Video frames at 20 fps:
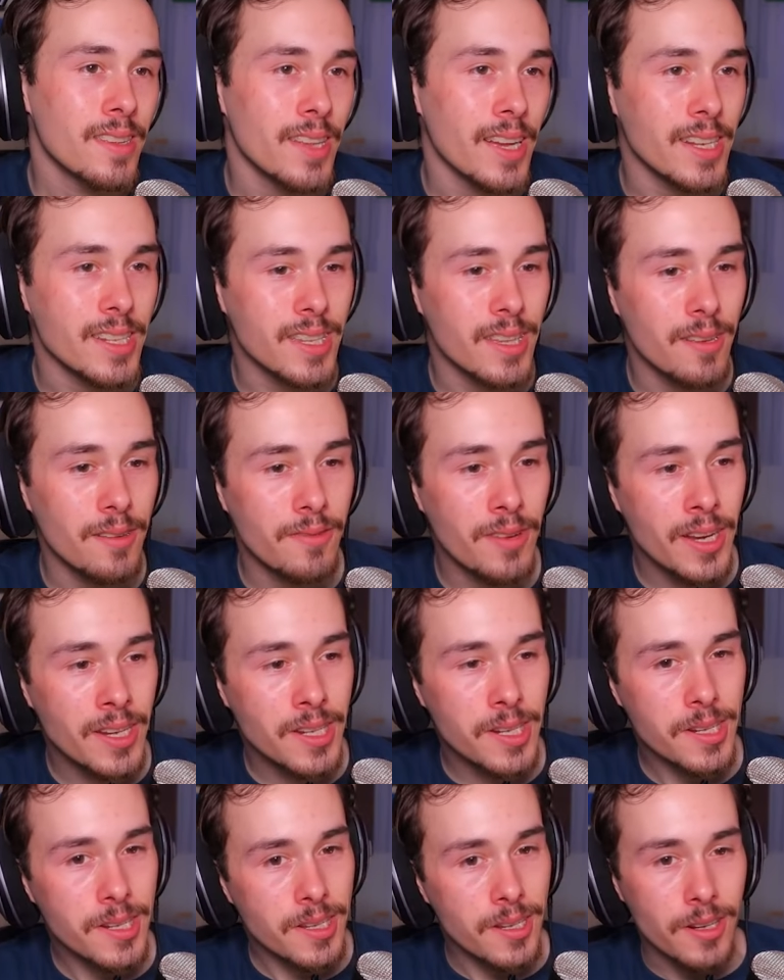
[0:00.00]
That's the
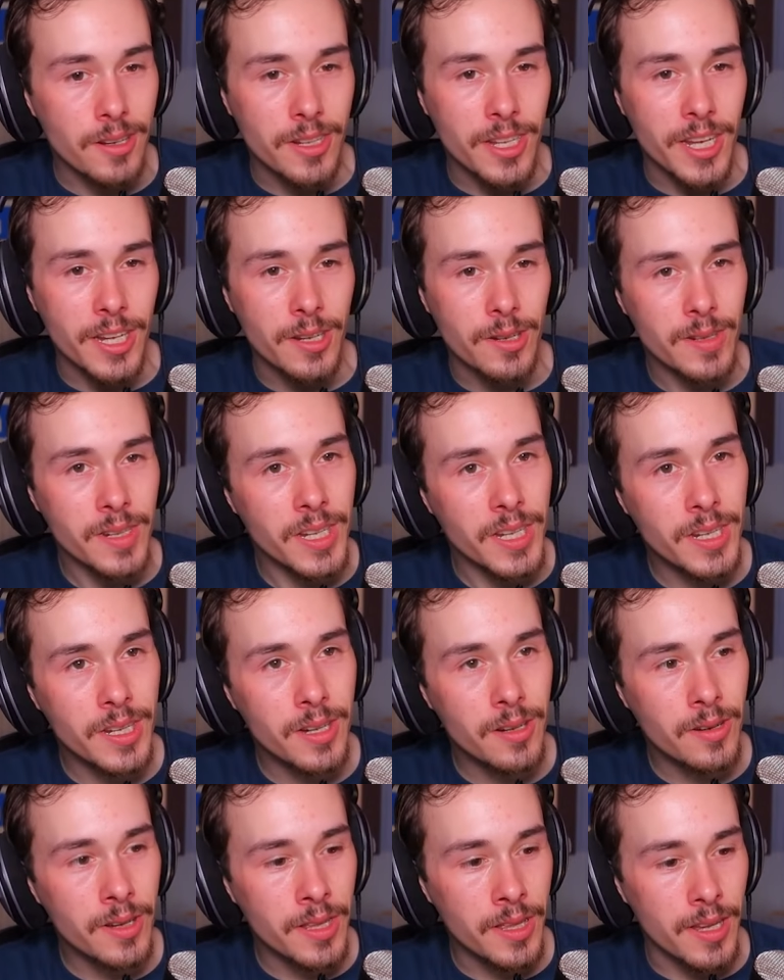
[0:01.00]
Adventures Guild. I don't need to
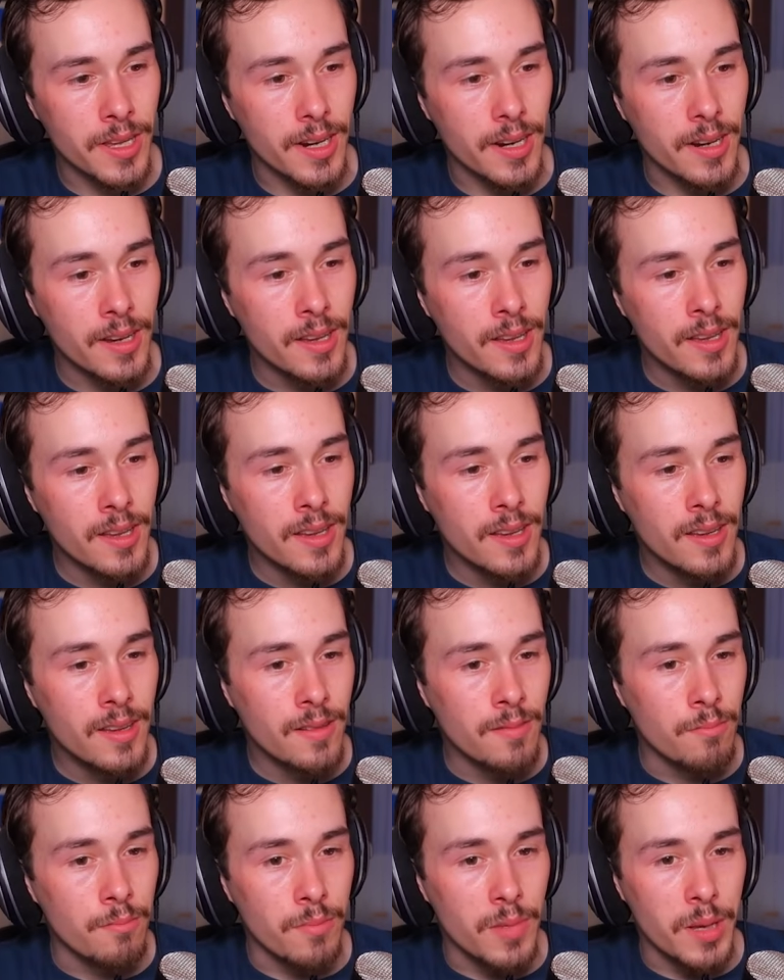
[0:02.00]
go in there.
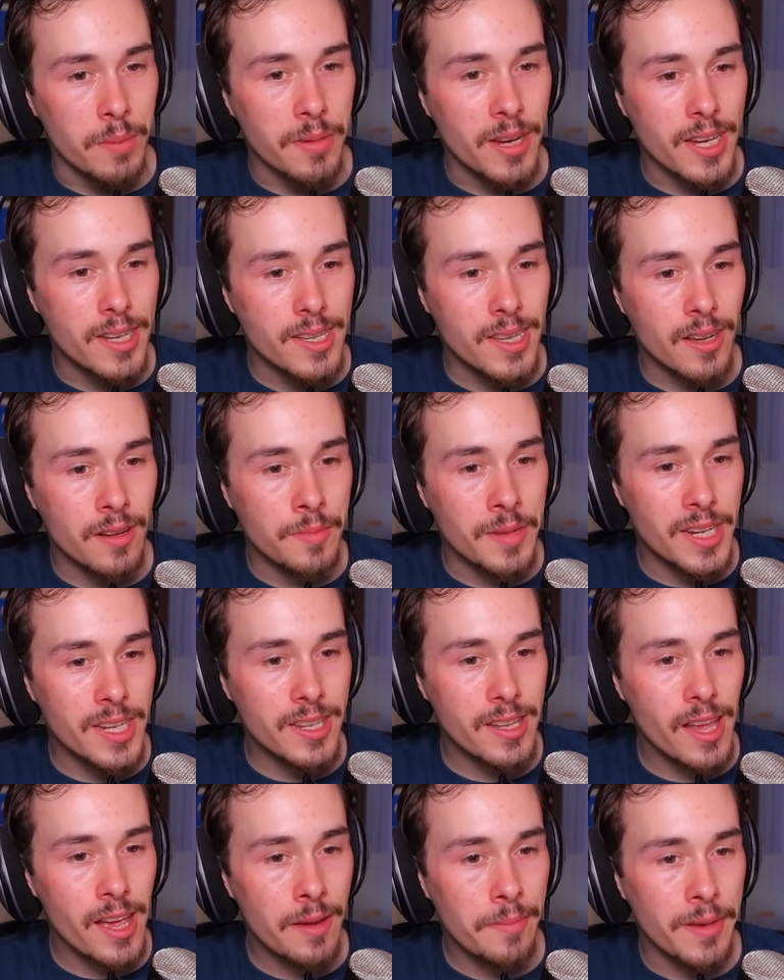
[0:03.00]
Maybe I sell my
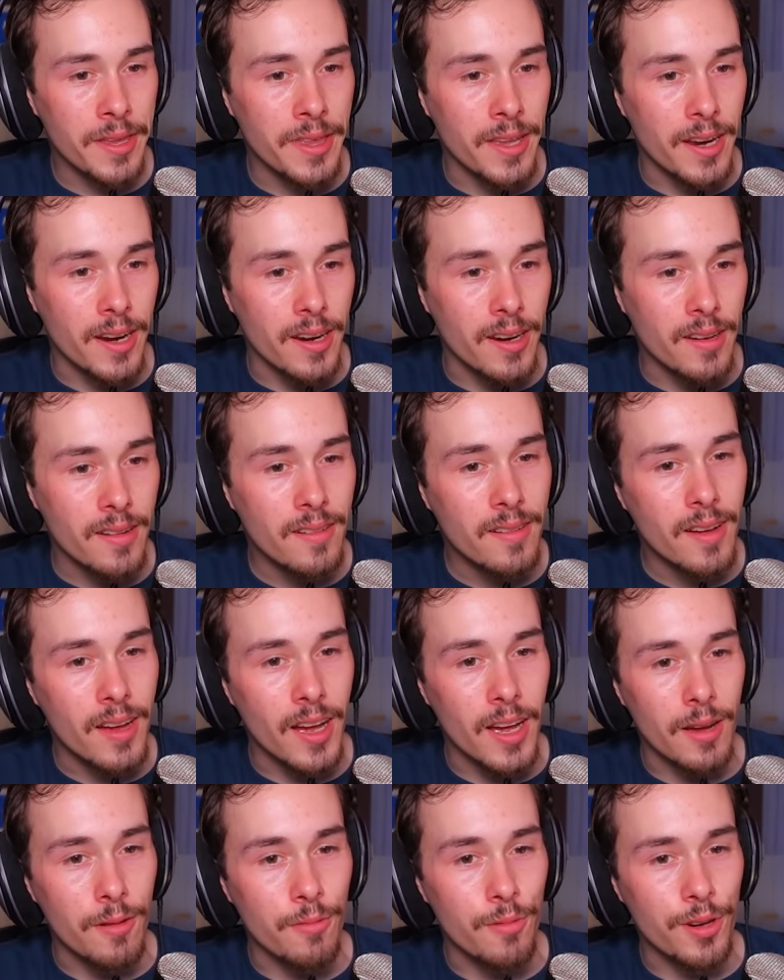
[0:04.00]
slime in there.
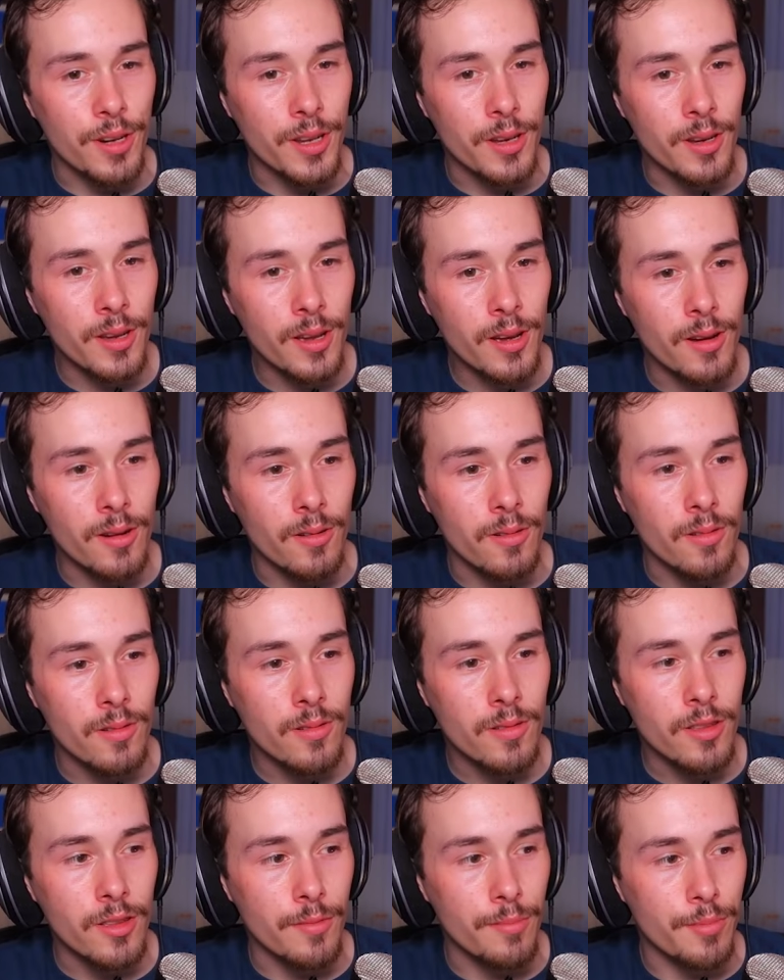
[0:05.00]
I wouldn't know.
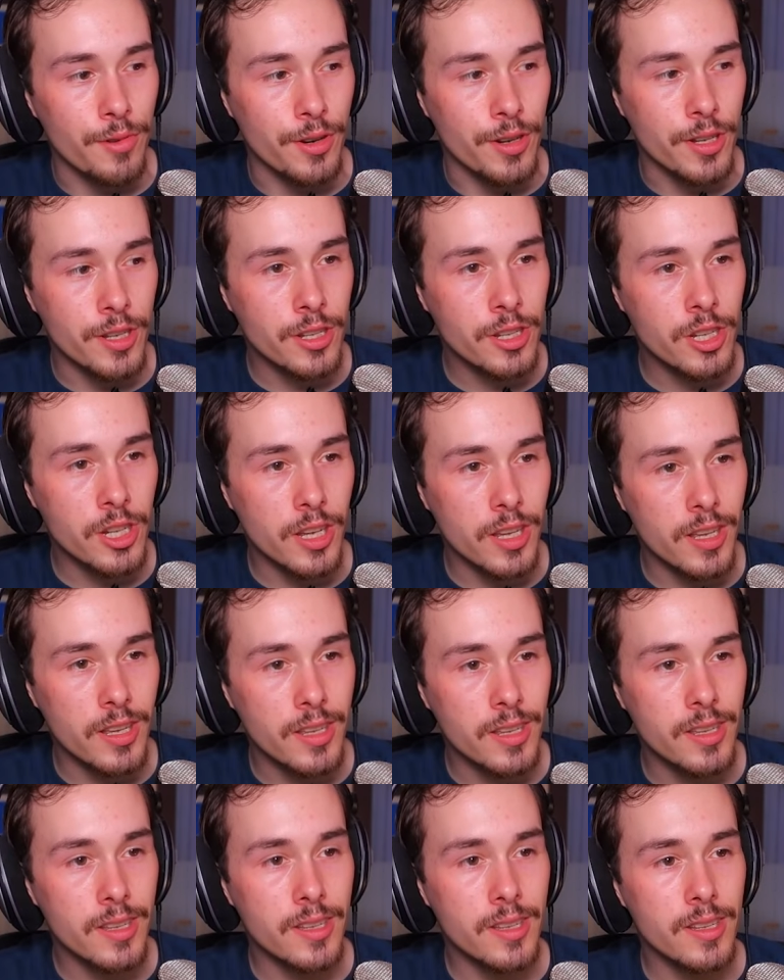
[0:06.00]
The bridge
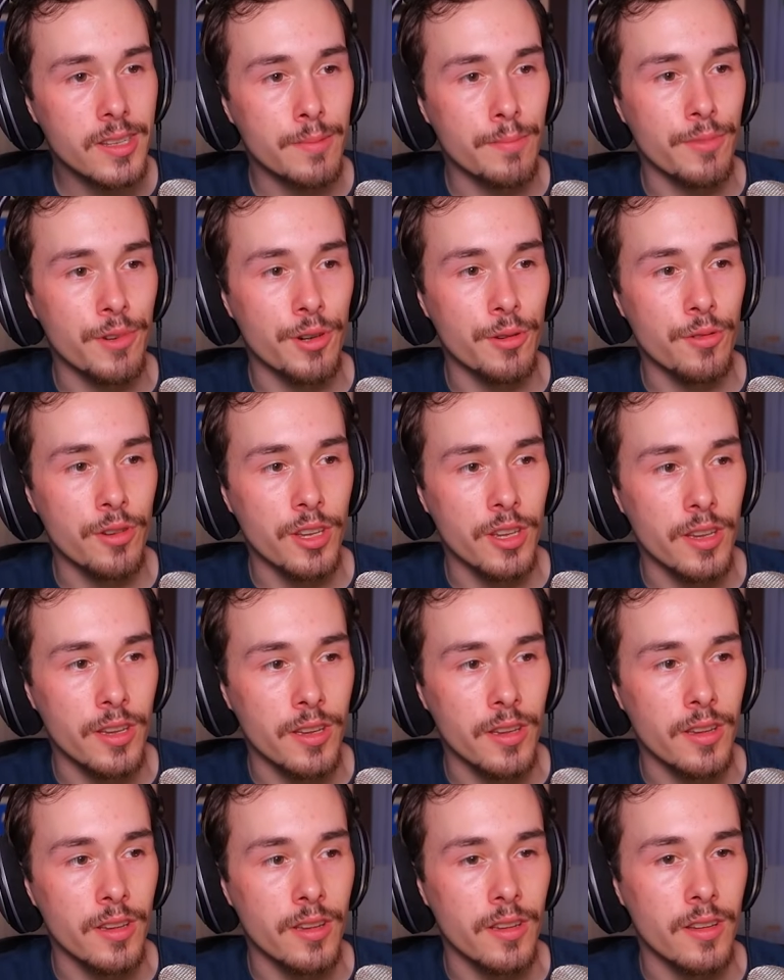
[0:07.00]
is
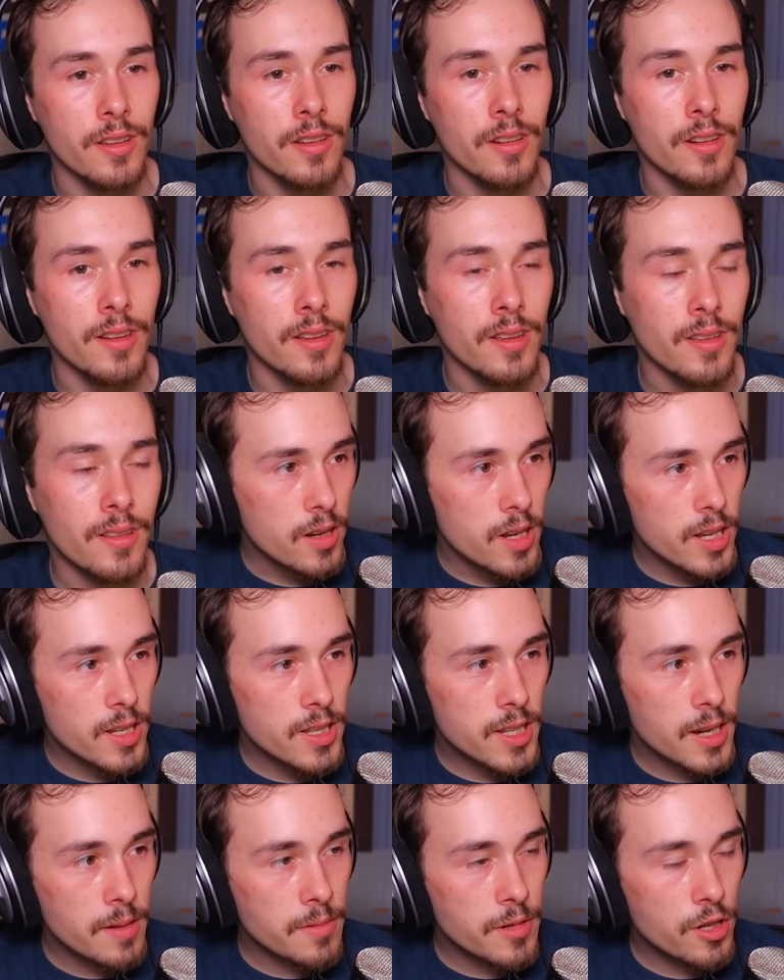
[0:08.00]
broken. Okay,
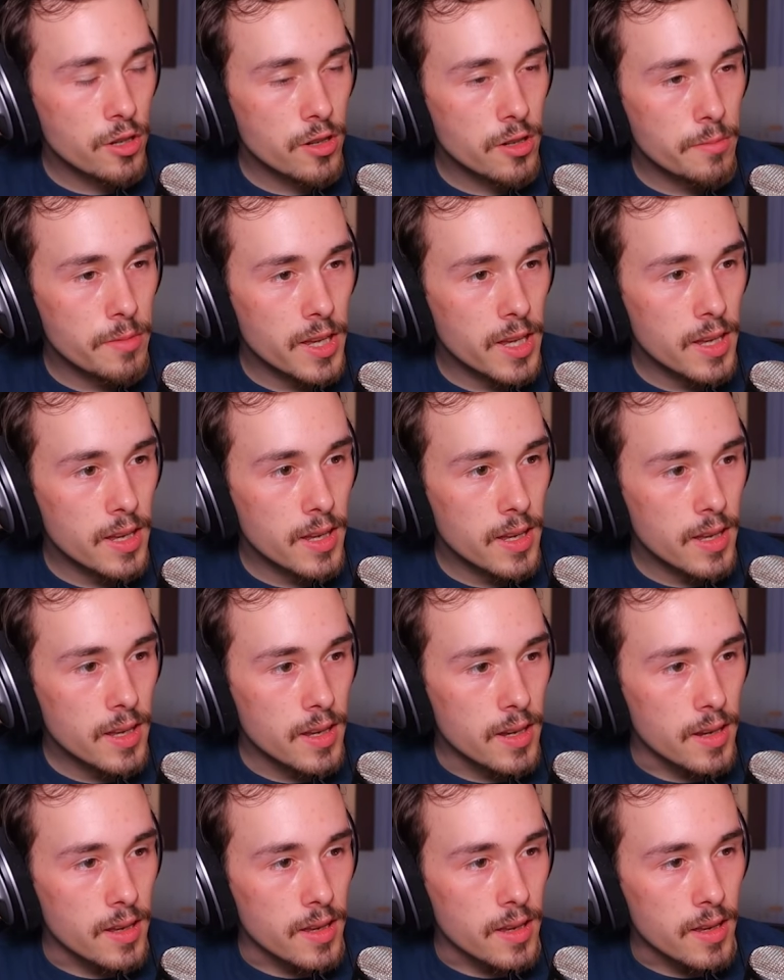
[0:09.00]
time to go to
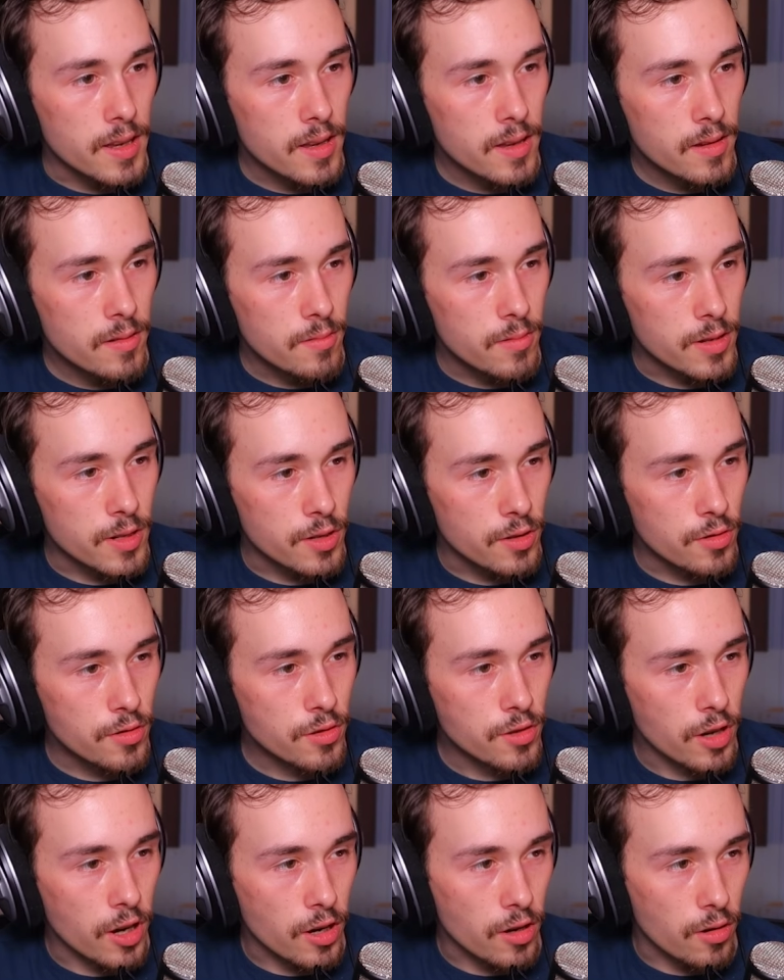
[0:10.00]
bed. Put the
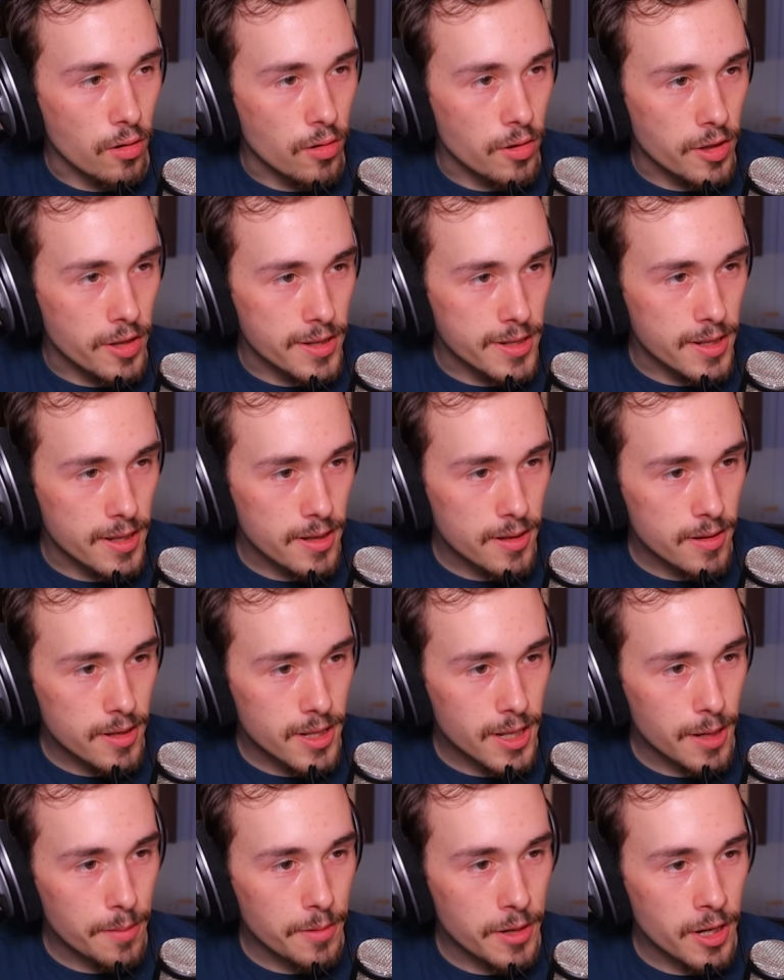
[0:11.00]
good dog on the
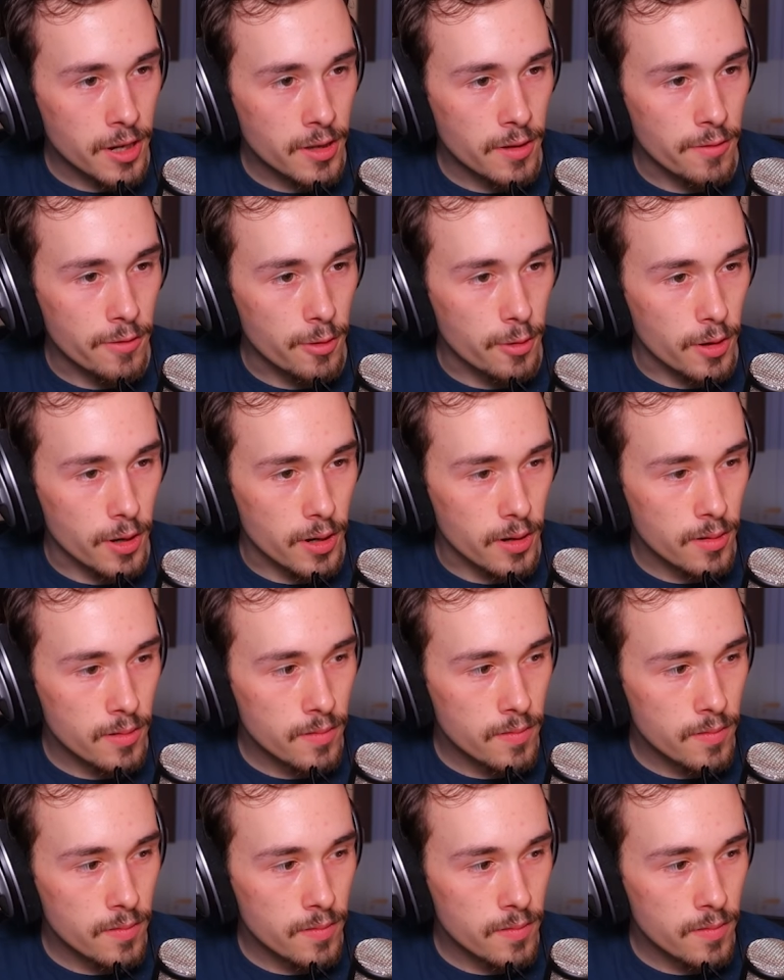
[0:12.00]
sleeping on the floor.